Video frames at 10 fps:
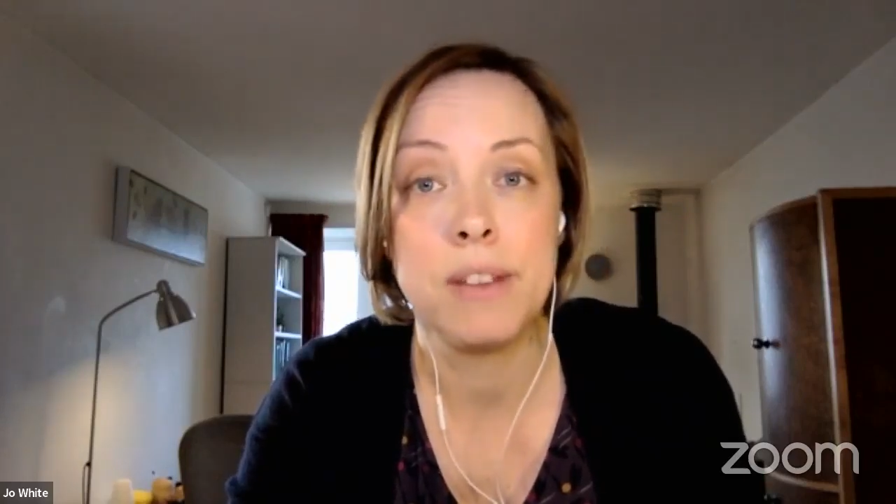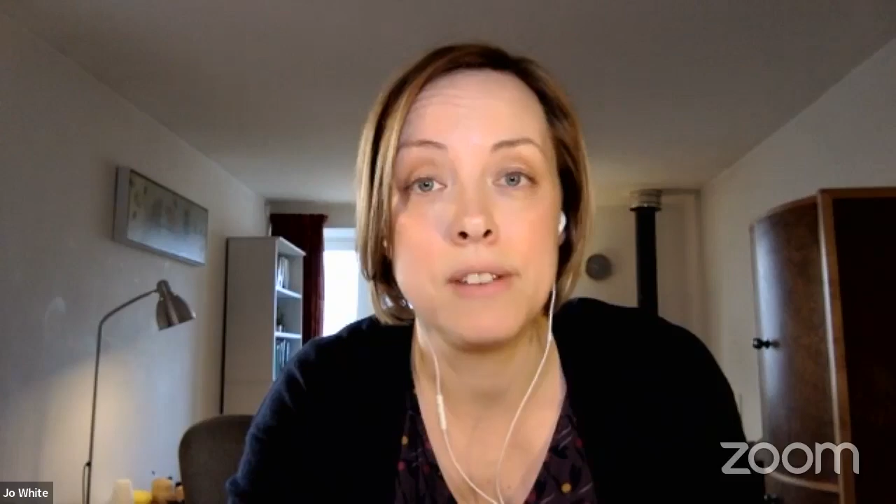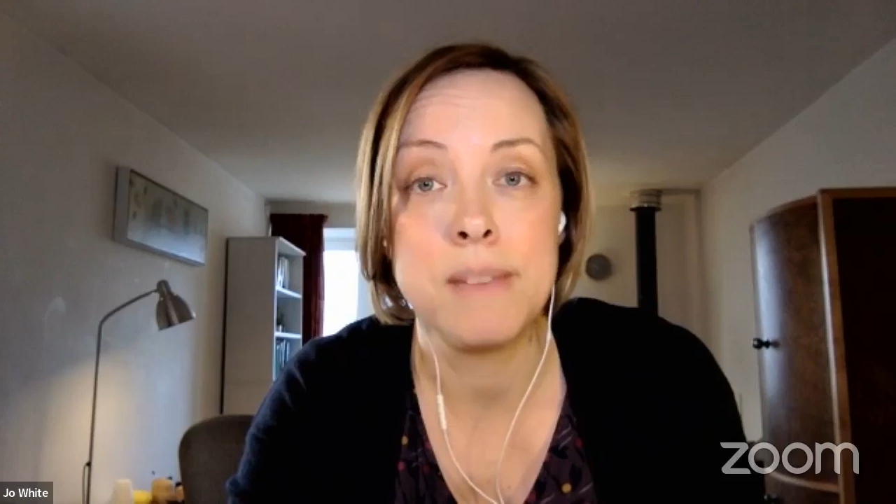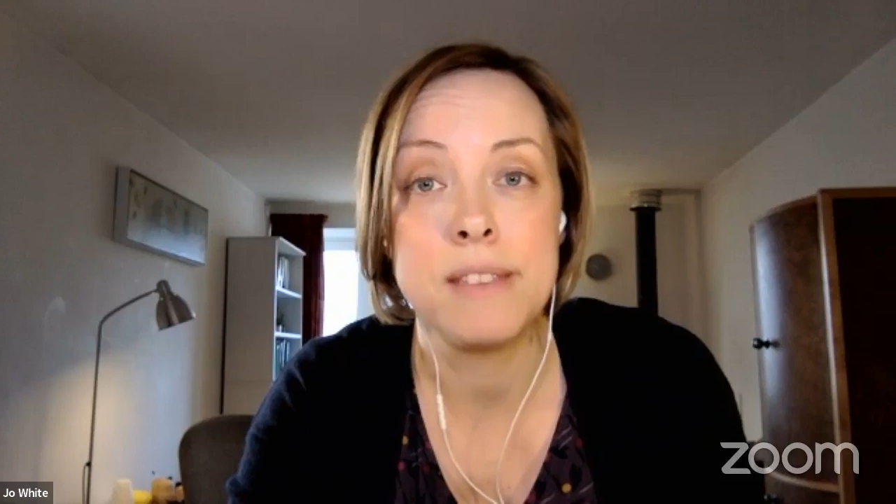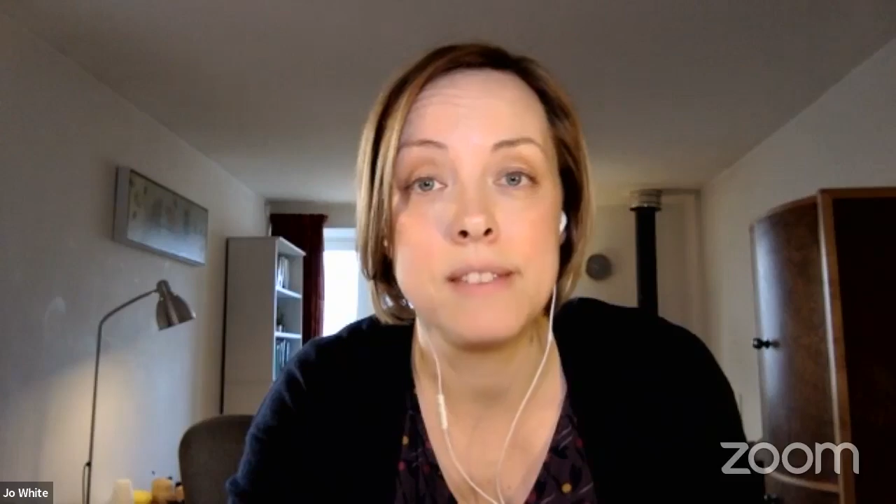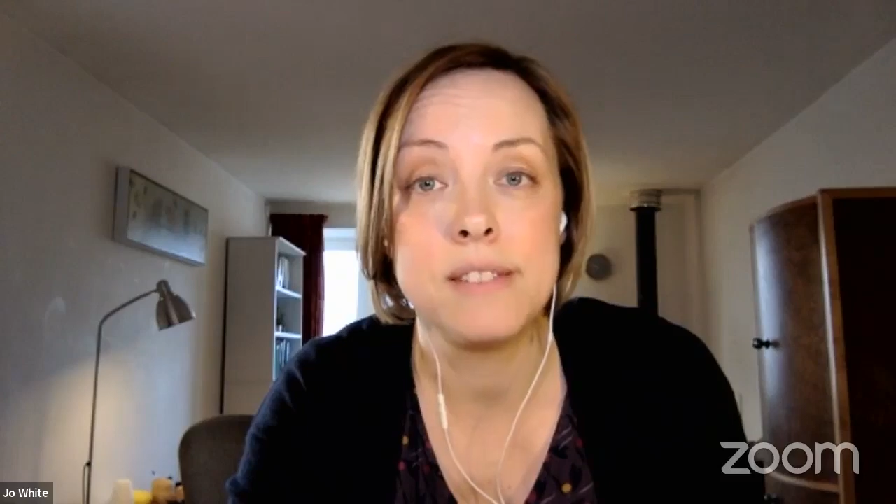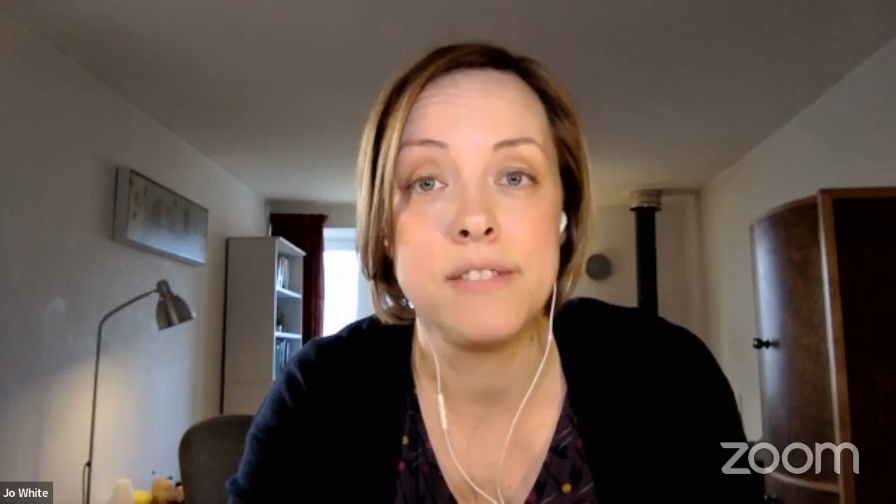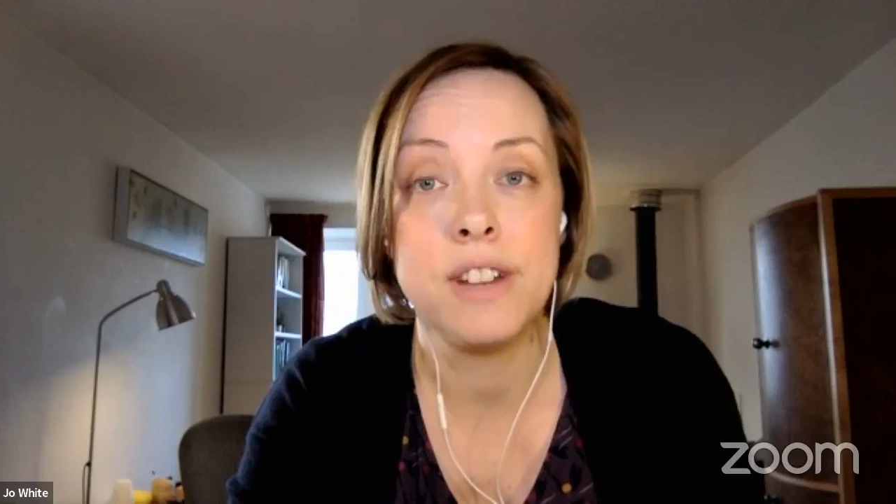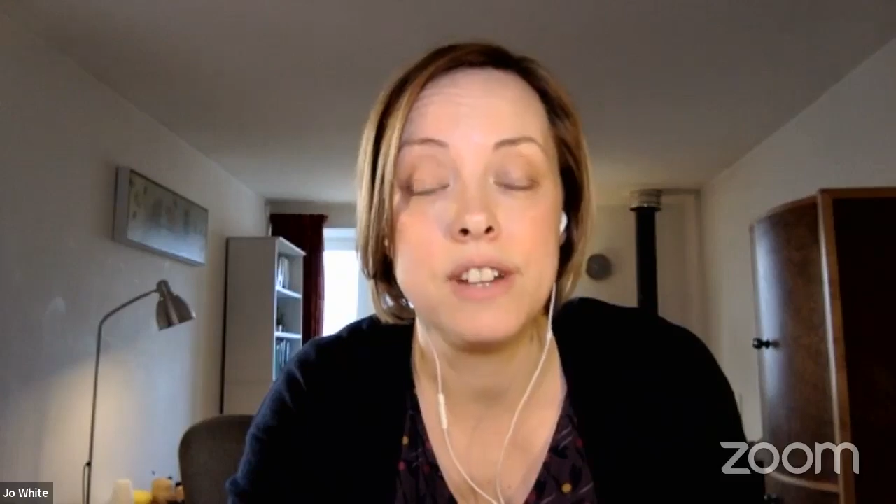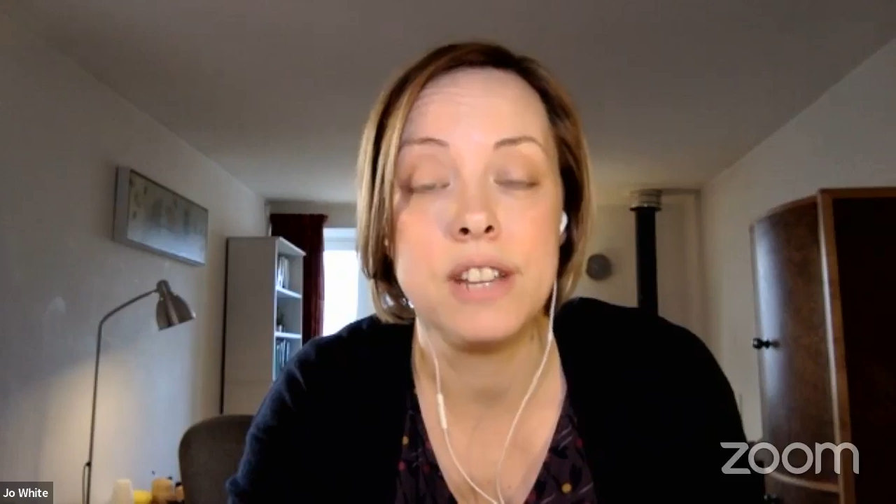those methods of
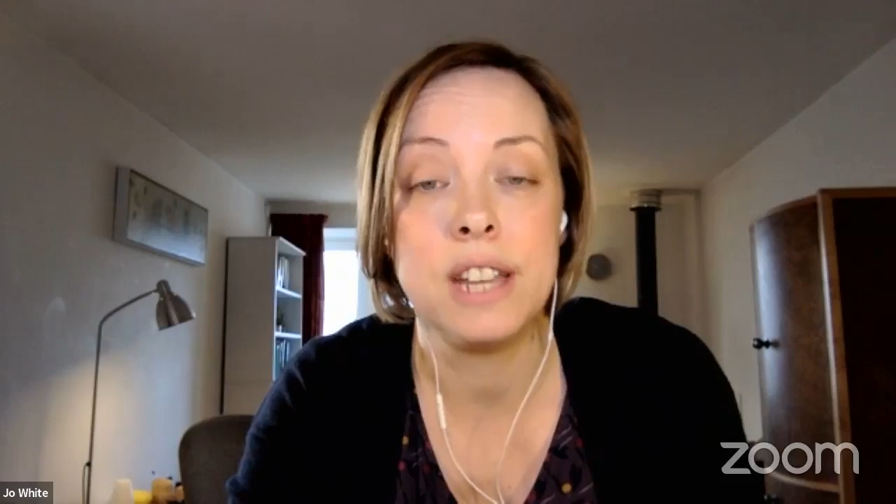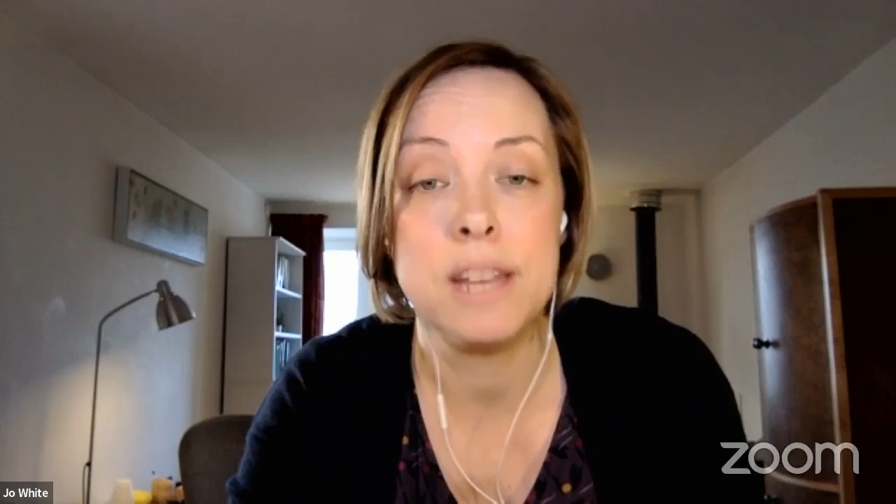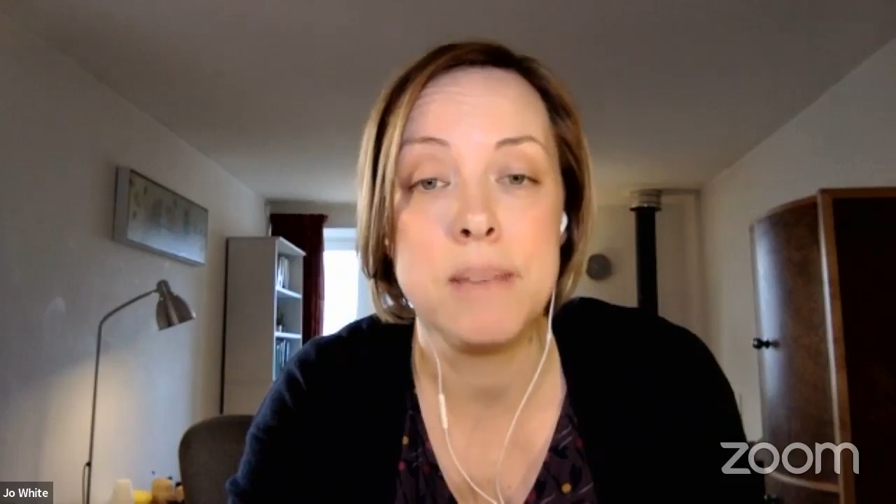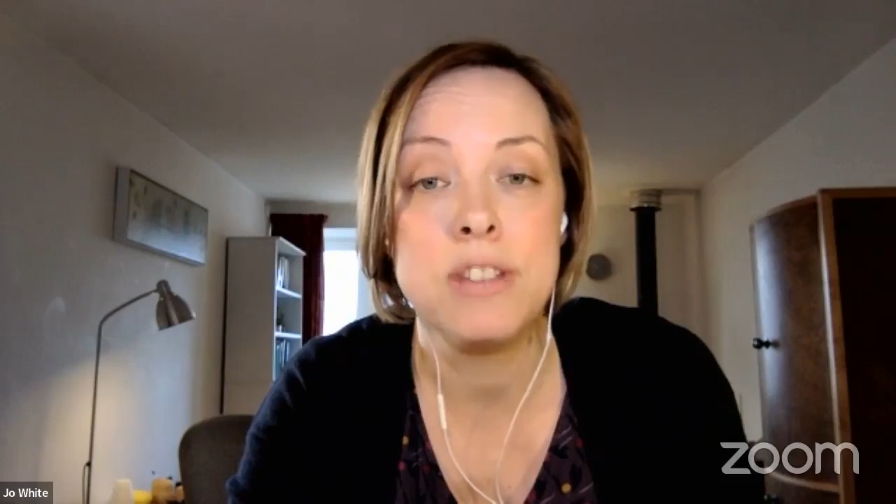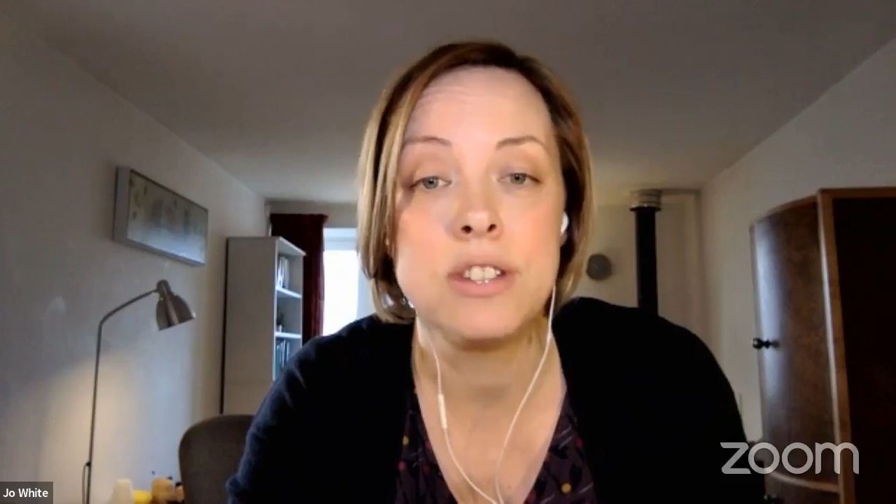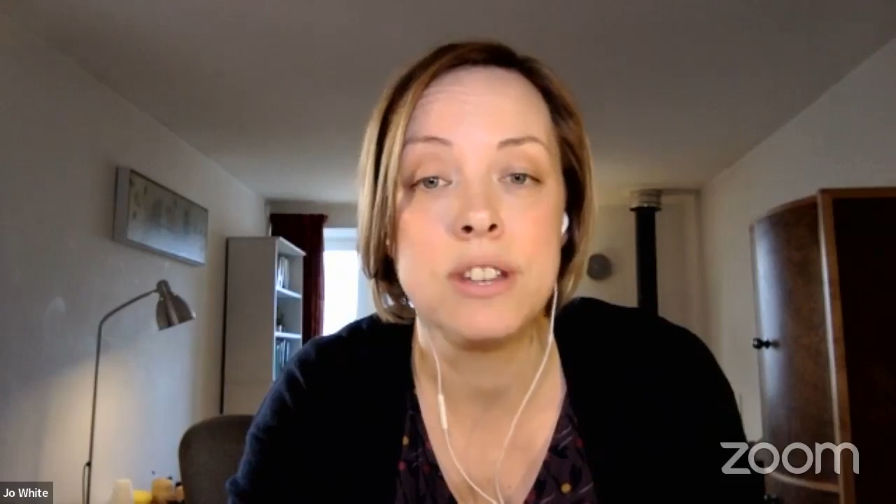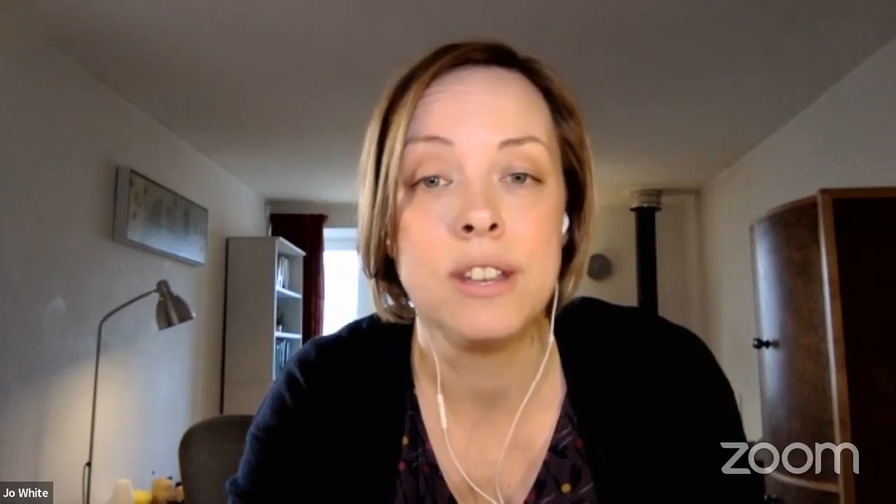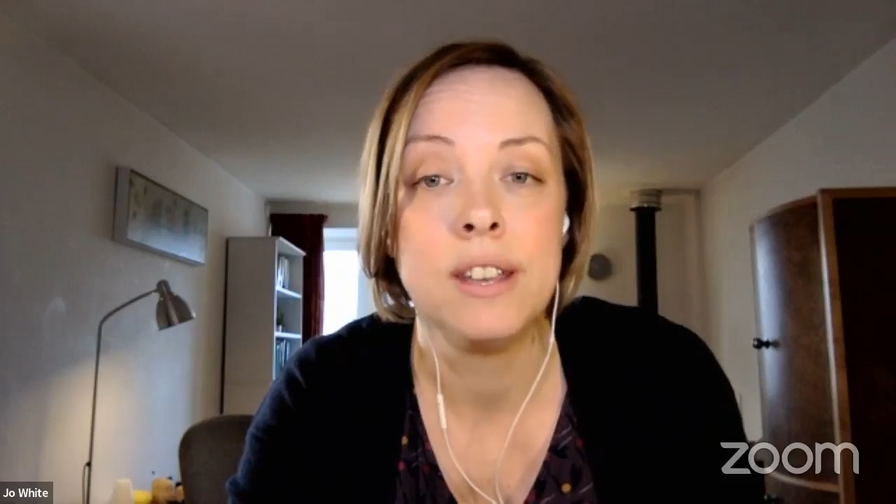finding an image.